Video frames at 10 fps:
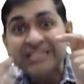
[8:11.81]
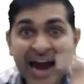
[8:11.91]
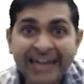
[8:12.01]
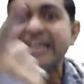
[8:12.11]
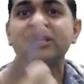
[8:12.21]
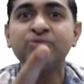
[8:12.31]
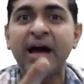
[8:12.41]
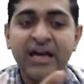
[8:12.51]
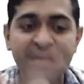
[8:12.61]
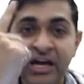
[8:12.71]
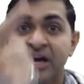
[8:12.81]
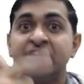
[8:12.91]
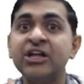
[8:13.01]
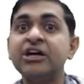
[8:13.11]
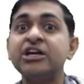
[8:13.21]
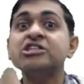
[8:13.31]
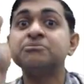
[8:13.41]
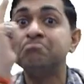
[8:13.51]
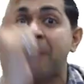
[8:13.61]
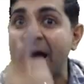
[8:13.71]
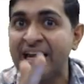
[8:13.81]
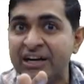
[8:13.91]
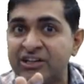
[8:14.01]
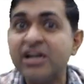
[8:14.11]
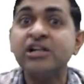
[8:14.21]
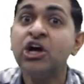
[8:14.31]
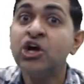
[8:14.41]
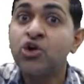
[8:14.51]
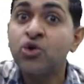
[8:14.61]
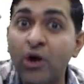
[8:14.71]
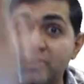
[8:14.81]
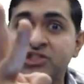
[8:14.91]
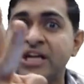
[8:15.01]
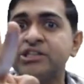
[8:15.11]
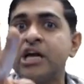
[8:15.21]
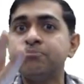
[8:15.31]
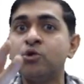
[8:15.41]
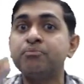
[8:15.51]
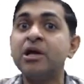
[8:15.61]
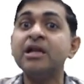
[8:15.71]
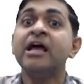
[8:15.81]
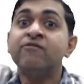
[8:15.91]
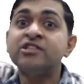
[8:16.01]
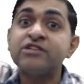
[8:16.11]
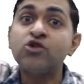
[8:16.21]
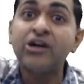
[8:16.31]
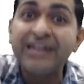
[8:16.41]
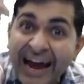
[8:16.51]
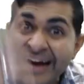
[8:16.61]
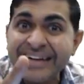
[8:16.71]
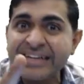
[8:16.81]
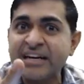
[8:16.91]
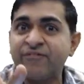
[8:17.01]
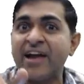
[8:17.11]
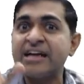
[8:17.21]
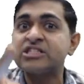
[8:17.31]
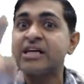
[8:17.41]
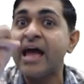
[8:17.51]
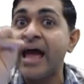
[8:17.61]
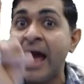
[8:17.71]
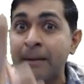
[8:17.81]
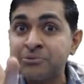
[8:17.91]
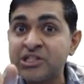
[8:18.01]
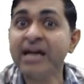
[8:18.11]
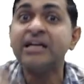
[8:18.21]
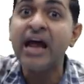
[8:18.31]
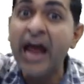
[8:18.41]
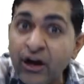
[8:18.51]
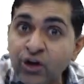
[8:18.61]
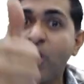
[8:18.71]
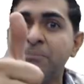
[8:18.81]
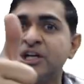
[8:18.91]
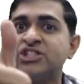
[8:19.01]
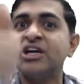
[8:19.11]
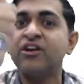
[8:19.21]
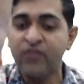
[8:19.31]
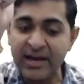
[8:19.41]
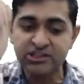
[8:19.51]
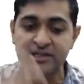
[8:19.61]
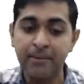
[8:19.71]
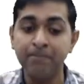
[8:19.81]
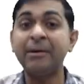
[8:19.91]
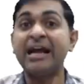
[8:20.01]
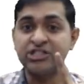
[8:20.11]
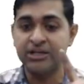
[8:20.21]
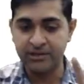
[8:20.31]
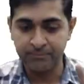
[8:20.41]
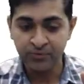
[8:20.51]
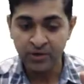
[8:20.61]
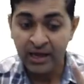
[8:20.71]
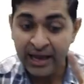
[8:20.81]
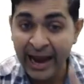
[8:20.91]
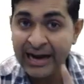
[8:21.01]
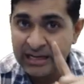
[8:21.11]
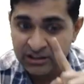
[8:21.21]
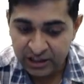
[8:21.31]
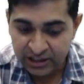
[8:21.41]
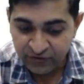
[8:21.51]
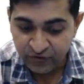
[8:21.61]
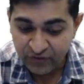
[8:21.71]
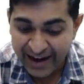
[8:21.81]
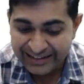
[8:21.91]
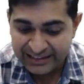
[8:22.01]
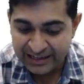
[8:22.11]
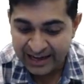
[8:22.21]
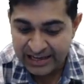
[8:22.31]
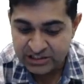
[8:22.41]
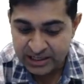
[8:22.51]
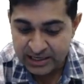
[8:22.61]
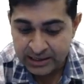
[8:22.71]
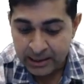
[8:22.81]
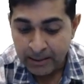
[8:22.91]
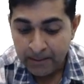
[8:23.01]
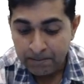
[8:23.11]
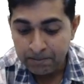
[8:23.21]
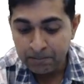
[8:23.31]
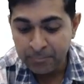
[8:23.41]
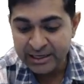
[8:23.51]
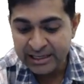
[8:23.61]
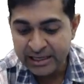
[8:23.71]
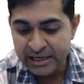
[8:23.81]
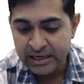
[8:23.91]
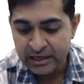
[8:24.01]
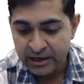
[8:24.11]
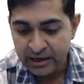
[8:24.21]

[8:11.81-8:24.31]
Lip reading: That is why there is bilateral constricted pupil which has got light reflex absent, accommodation reflex present, and the defect lies in pretectal